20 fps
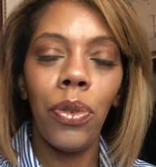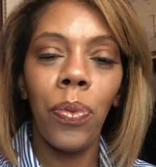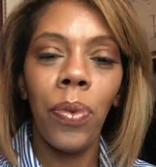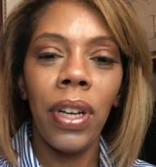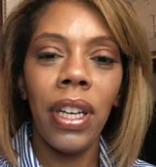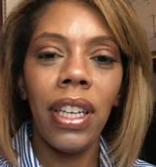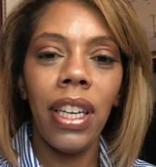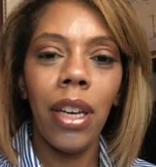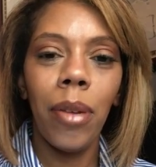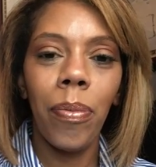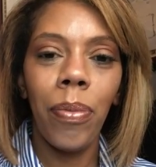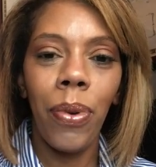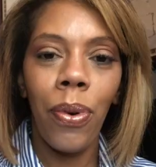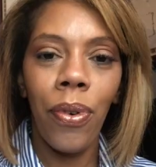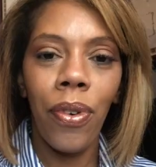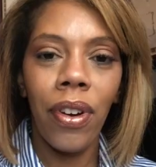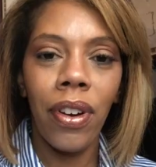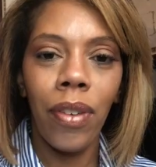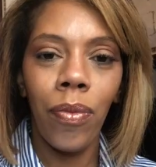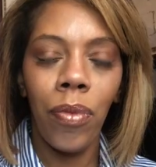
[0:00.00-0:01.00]
really
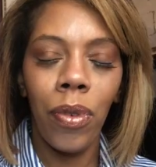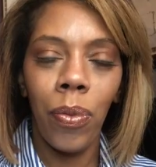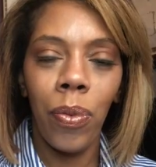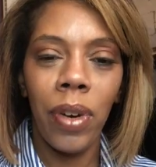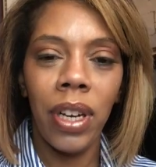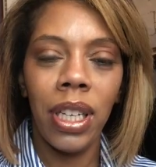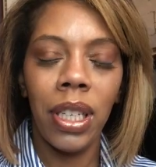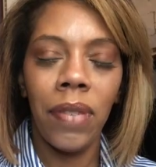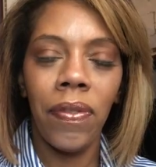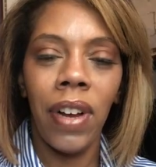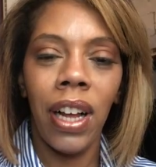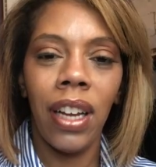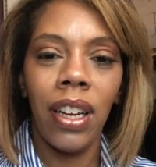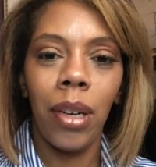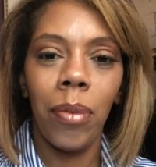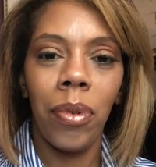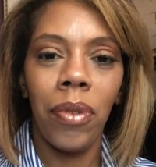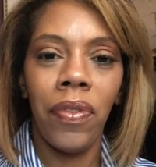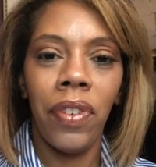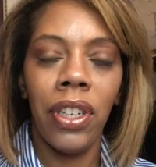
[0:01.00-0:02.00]
important when one is filing
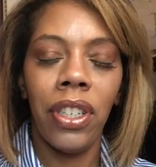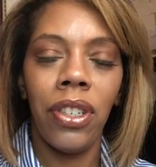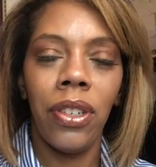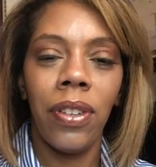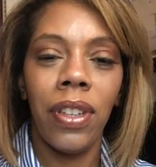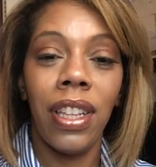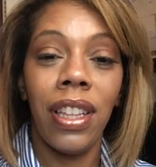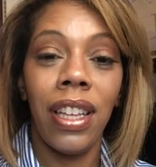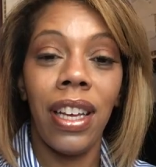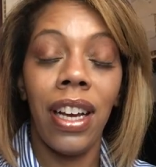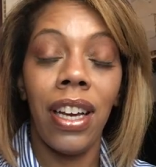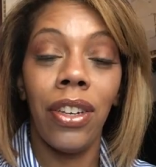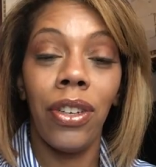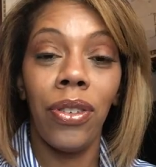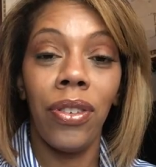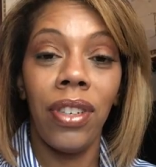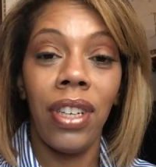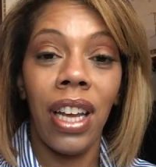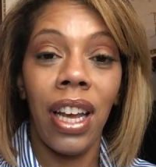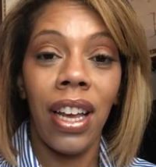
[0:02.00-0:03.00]
a provisional that they
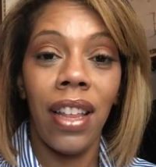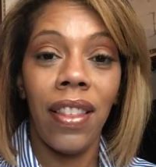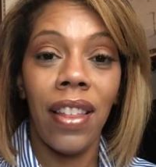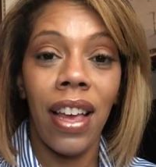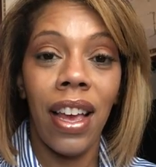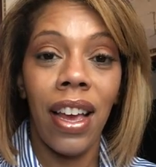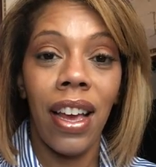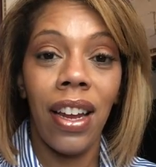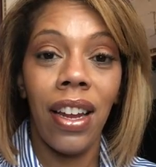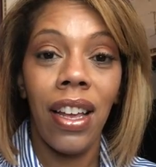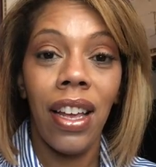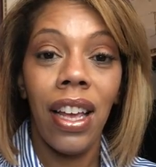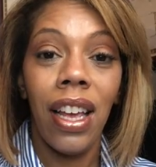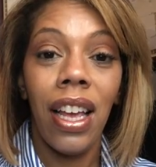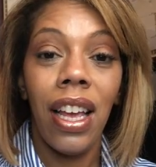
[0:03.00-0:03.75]
understand that